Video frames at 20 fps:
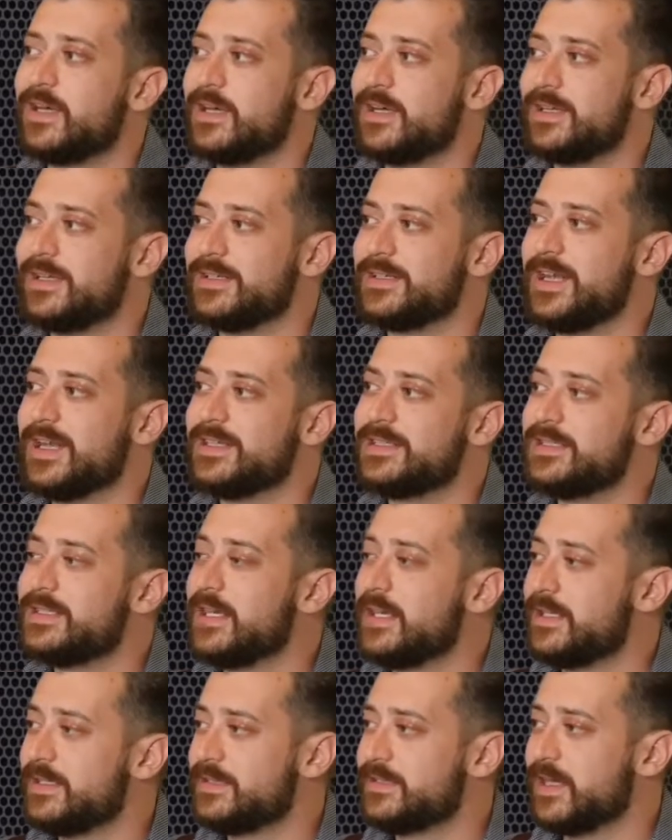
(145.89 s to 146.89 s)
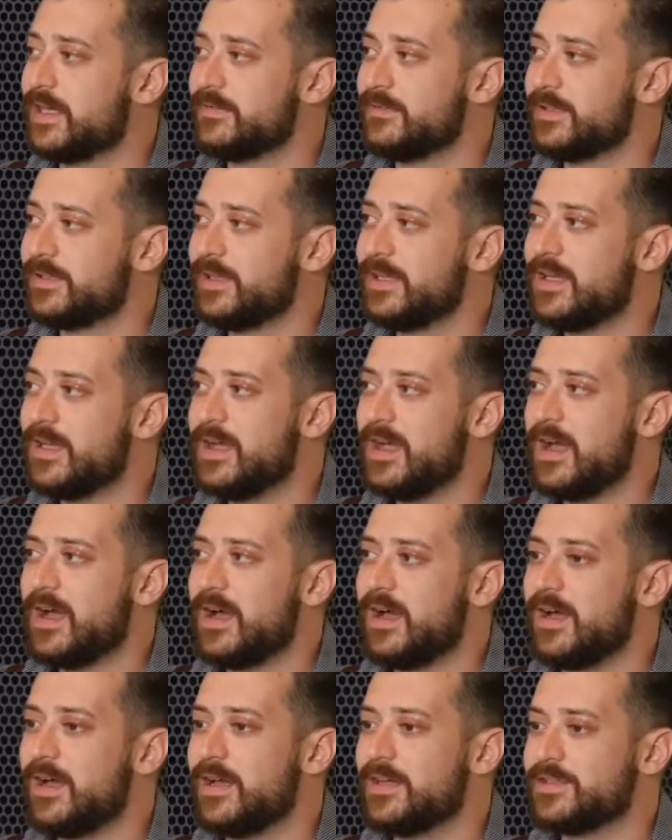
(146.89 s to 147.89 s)
uh, in nineteen eighty-seven,
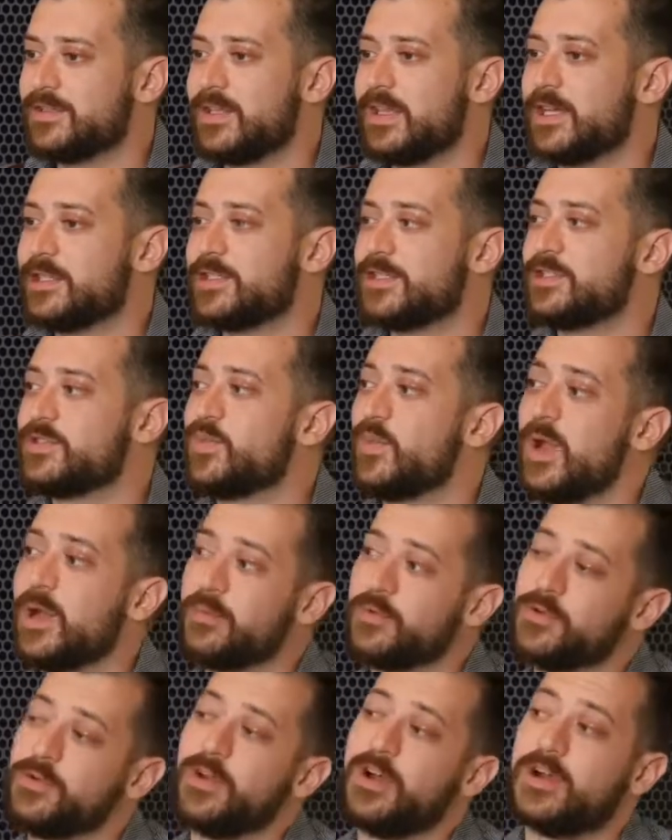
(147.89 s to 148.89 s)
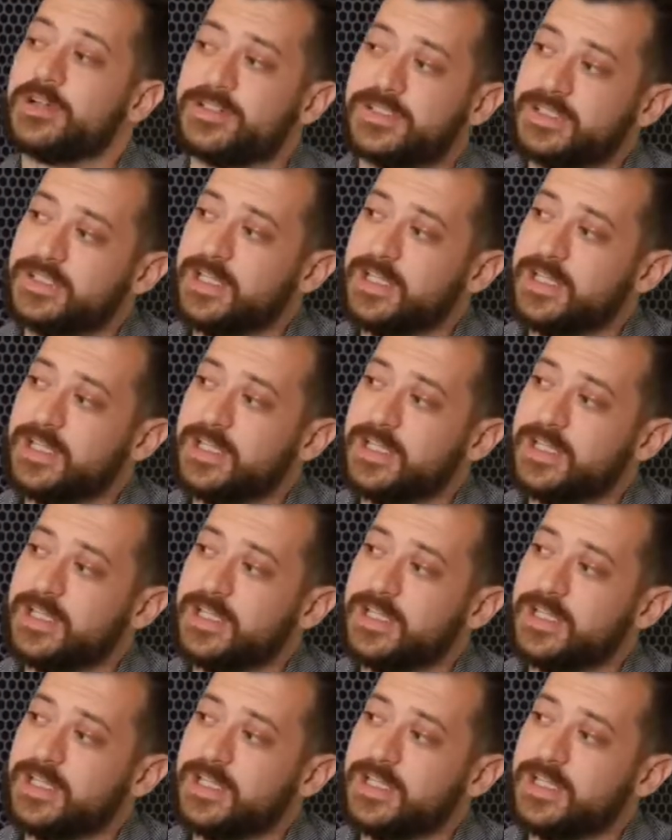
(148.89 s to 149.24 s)
uh, so they actually swam across the